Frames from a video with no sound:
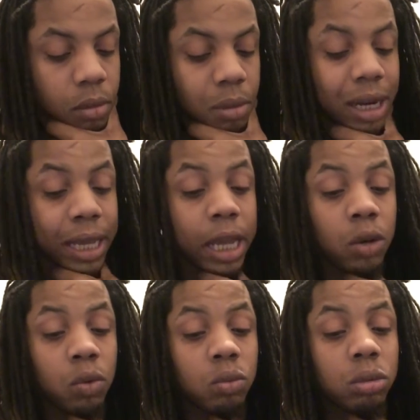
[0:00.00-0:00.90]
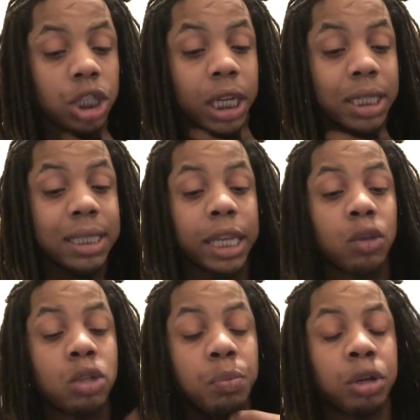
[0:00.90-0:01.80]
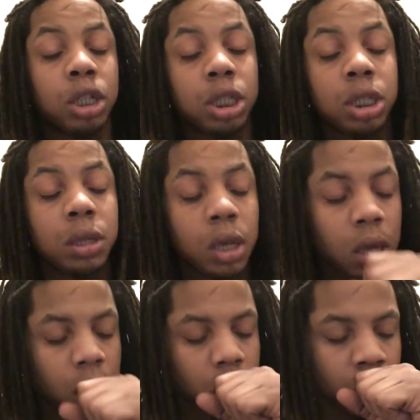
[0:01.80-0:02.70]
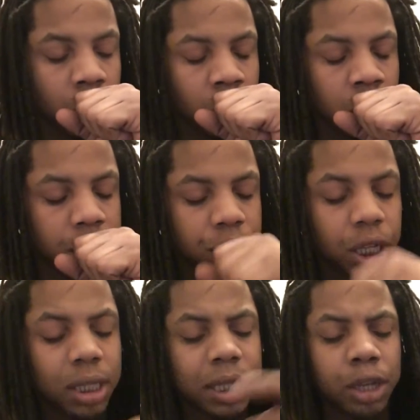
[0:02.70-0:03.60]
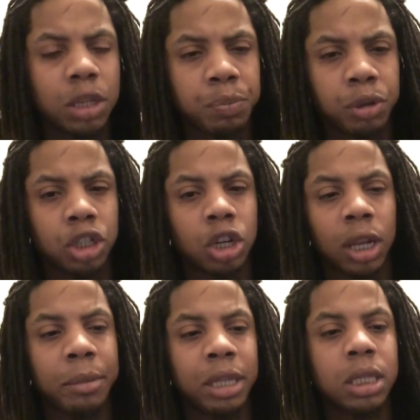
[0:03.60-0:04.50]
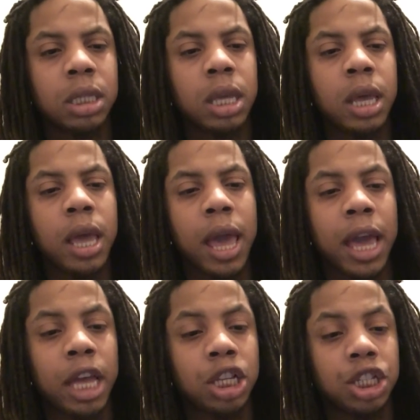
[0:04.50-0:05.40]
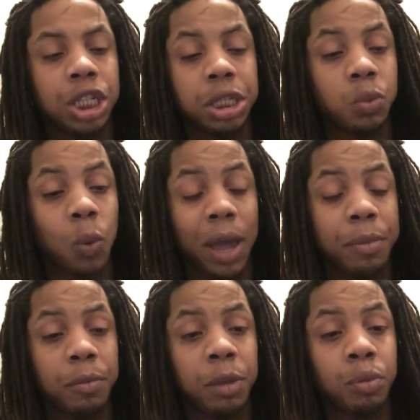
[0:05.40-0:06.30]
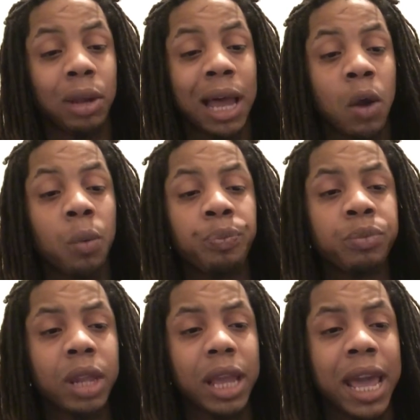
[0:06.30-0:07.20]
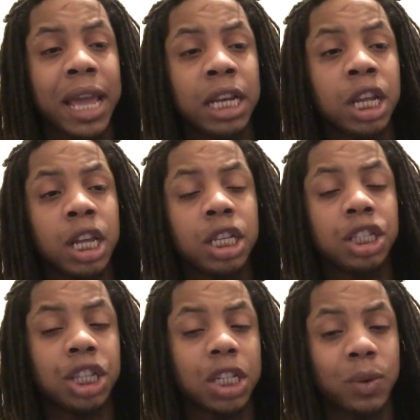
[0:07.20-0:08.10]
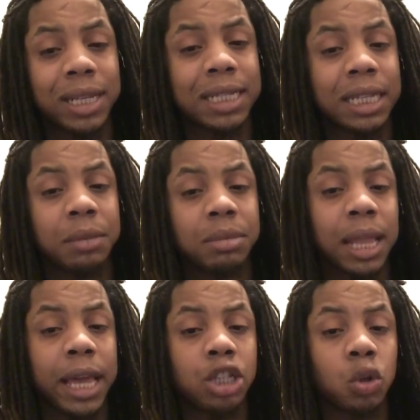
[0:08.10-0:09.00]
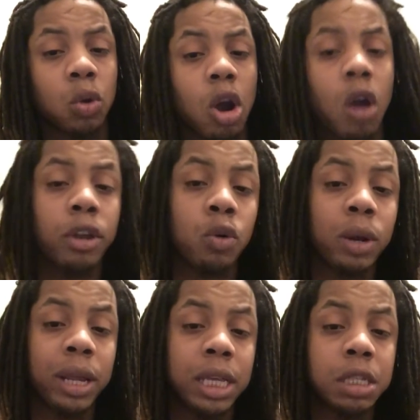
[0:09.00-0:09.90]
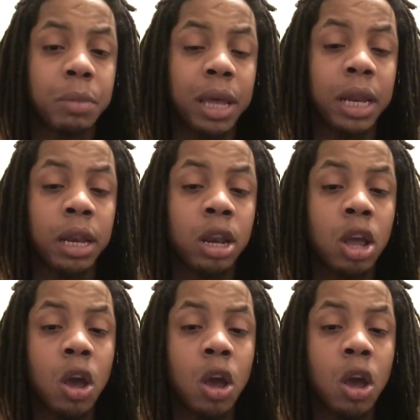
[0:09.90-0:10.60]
But again, she continues to push. She continues to push her limits, and she's wiping people out. And just when it seems like Chogaryu and his men